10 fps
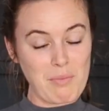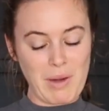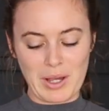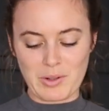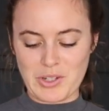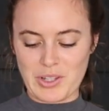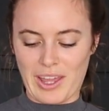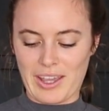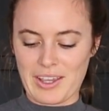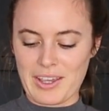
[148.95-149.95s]
mild you
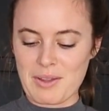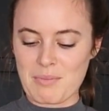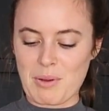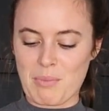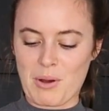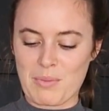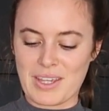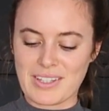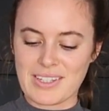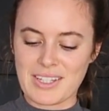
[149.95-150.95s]
like it. I'll pop
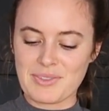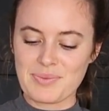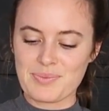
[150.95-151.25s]
these in.